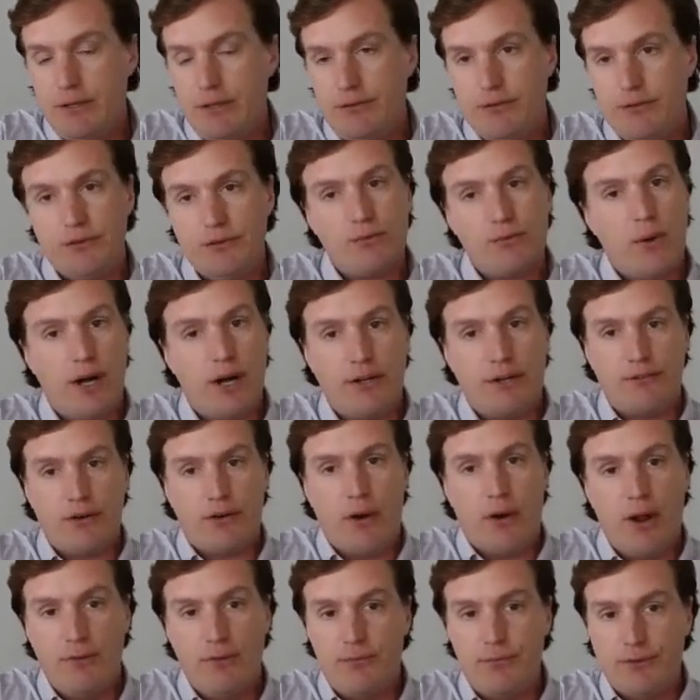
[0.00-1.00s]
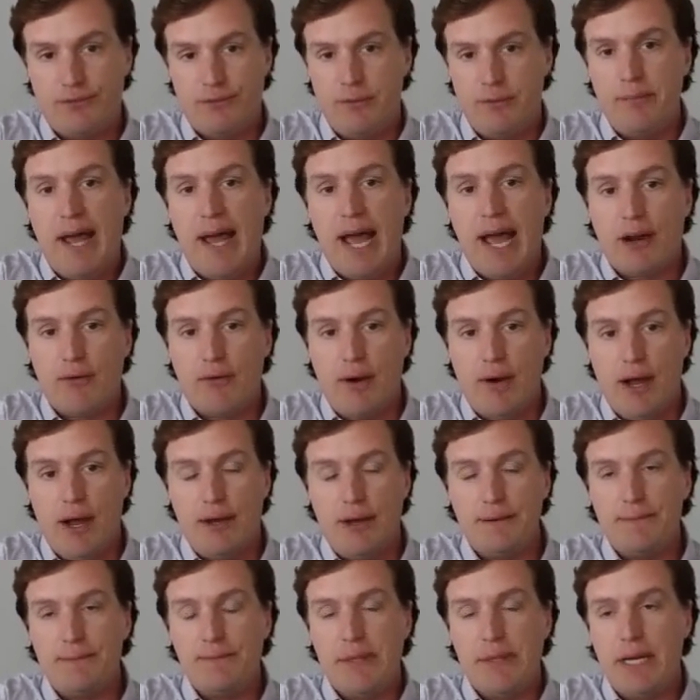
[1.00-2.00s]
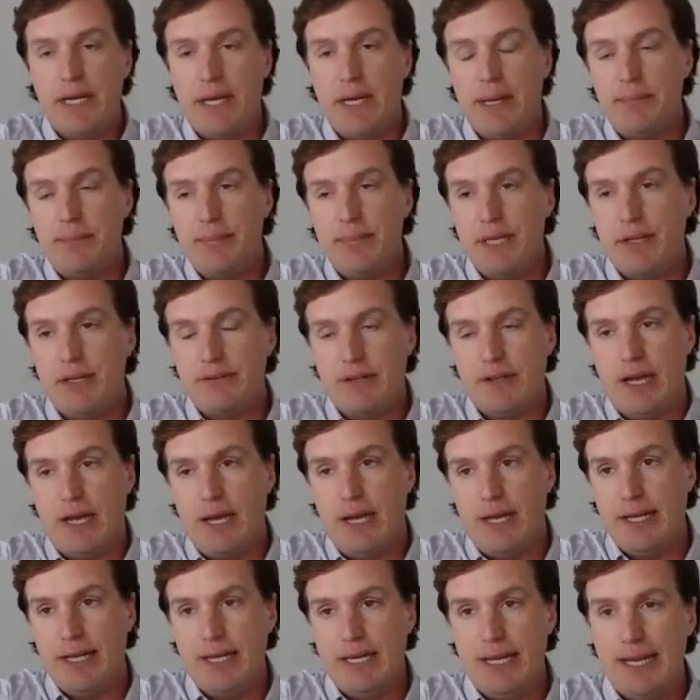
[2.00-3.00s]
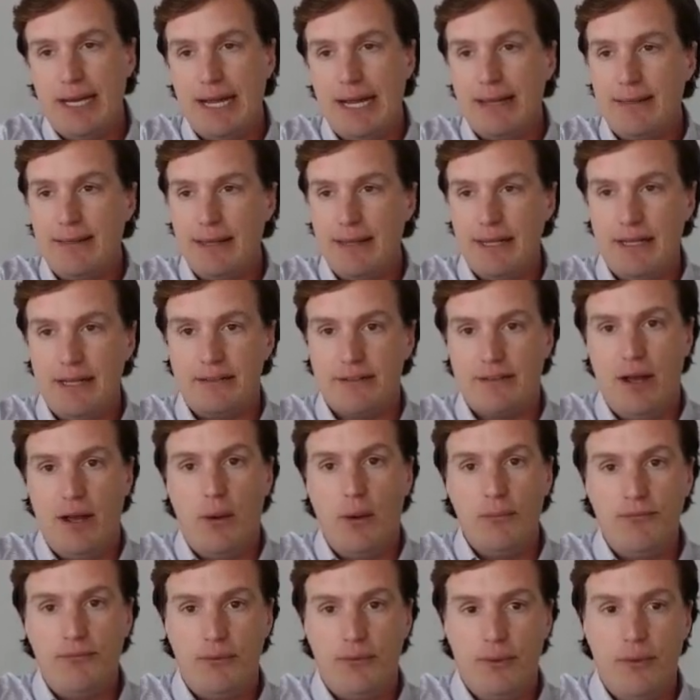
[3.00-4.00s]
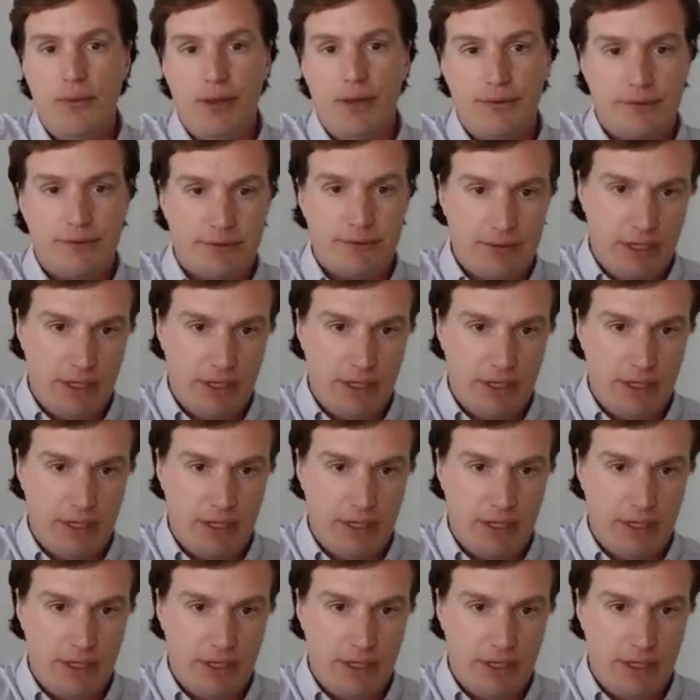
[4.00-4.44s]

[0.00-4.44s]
Just wanted to start off with some background uh, because, I, again, I think it's helpful as,